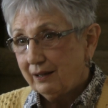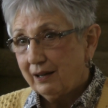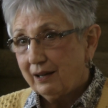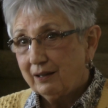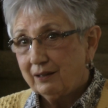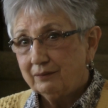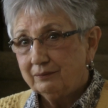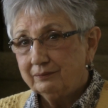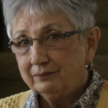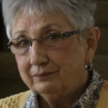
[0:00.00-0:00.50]

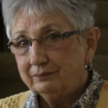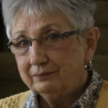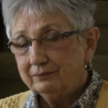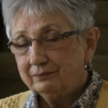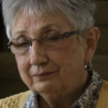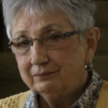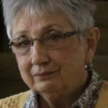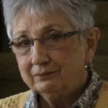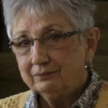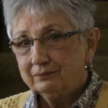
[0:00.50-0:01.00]
um,
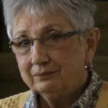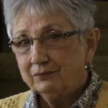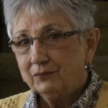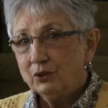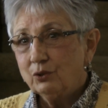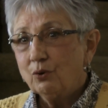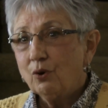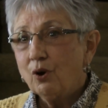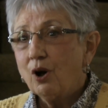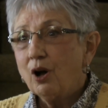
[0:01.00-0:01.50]

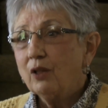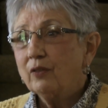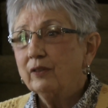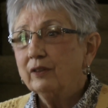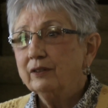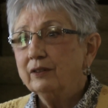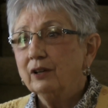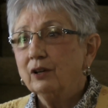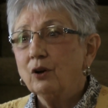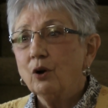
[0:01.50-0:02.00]
do all
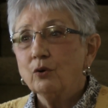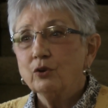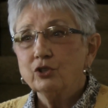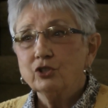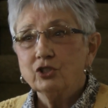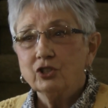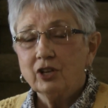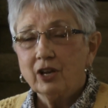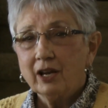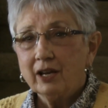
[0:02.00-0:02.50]
the
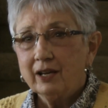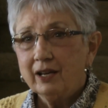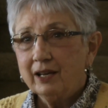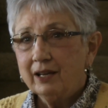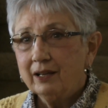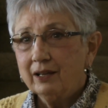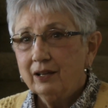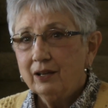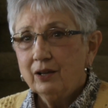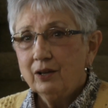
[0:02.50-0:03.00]

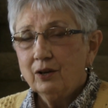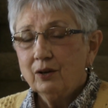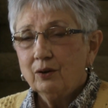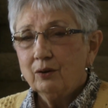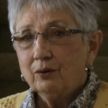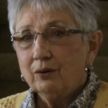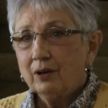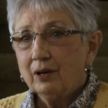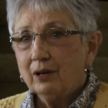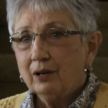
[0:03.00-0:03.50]
negotiating
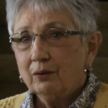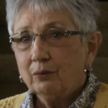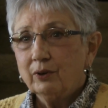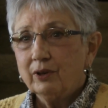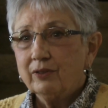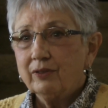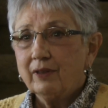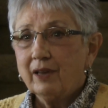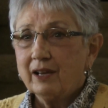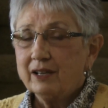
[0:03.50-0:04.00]

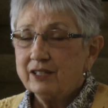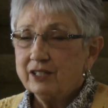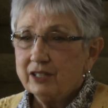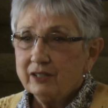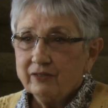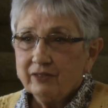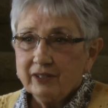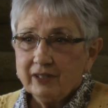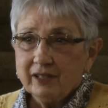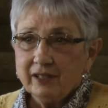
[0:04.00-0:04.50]
with
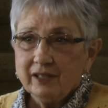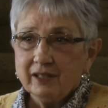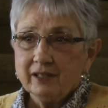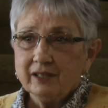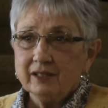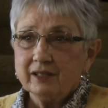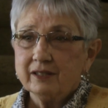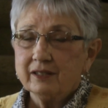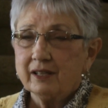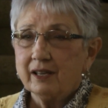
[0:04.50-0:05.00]

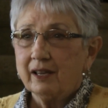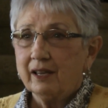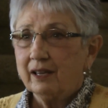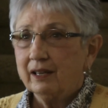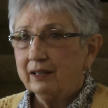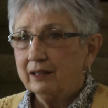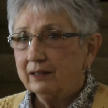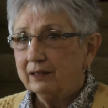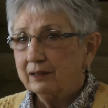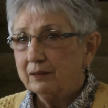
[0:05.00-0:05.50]
activities
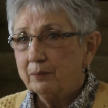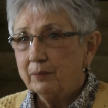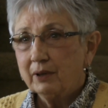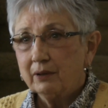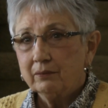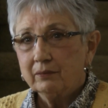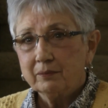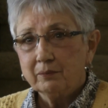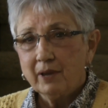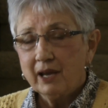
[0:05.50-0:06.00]
and
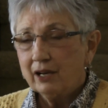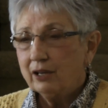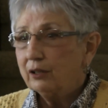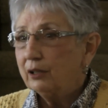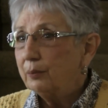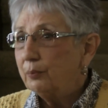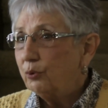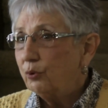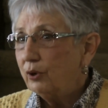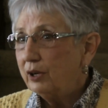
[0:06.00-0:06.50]

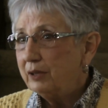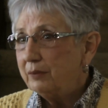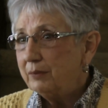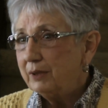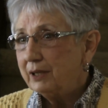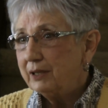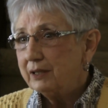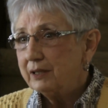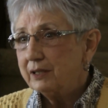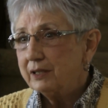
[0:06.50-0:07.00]
medical
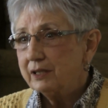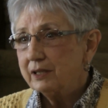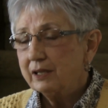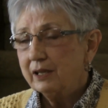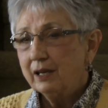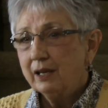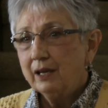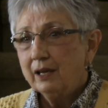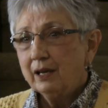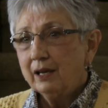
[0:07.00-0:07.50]
appointments,
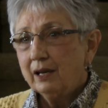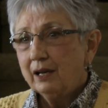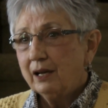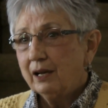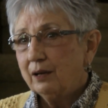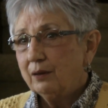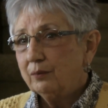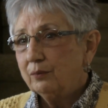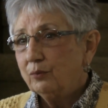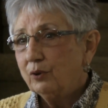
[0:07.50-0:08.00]

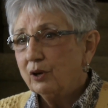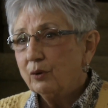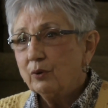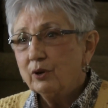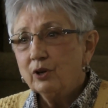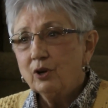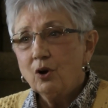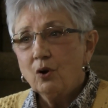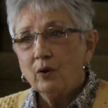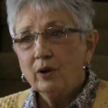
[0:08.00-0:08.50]
um, where
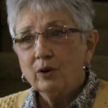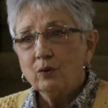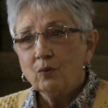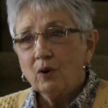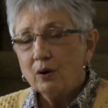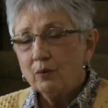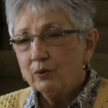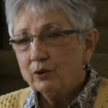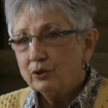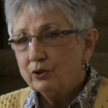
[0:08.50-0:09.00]
we're going,
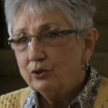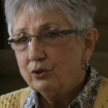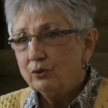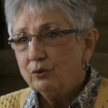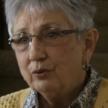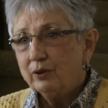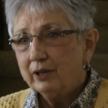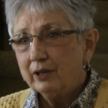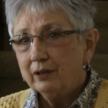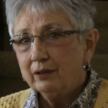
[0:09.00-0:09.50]
what we're
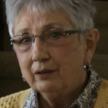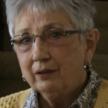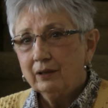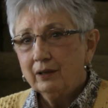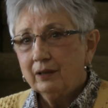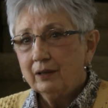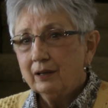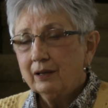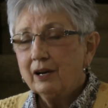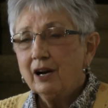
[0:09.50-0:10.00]
doing.
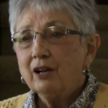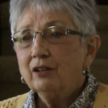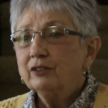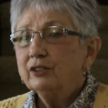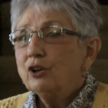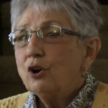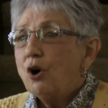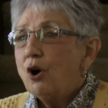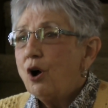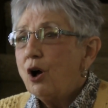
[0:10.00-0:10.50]
Carl
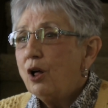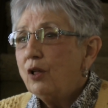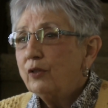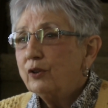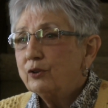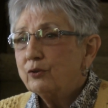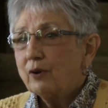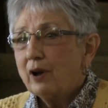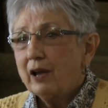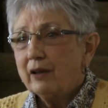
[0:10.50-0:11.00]
did all
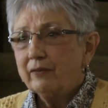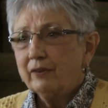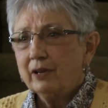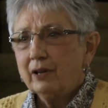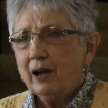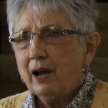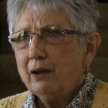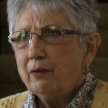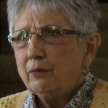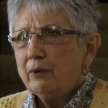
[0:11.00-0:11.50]
the
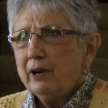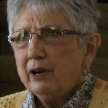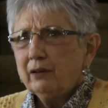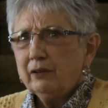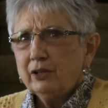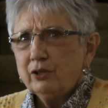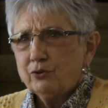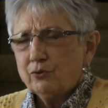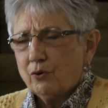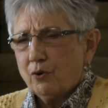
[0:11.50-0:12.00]
driving. I
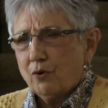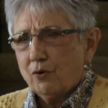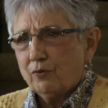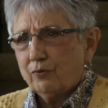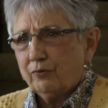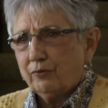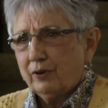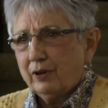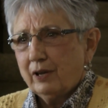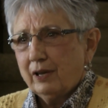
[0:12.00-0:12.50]
rarely
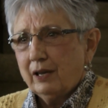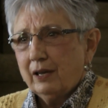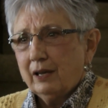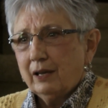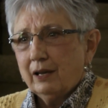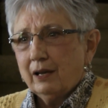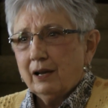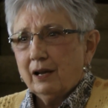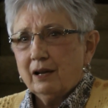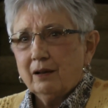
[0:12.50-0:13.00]
drove.
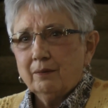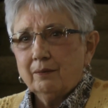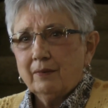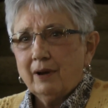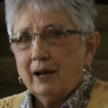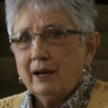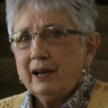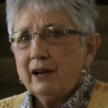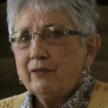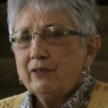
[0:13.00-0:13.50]
Um,
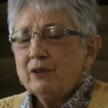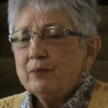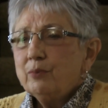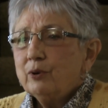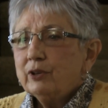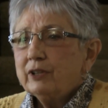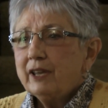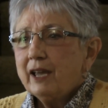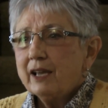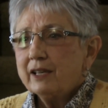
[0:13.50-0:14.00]
I never even
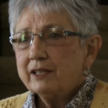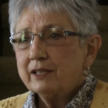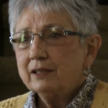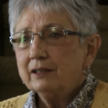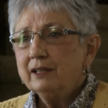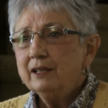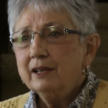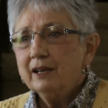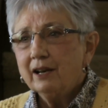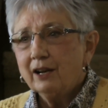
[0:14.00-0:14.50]
put
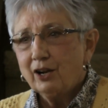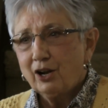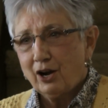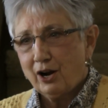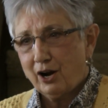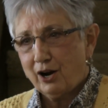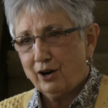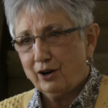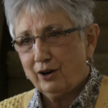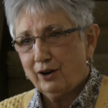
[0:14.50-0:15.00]
gasoline in a
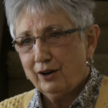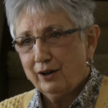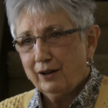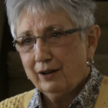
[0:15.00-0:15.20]
car.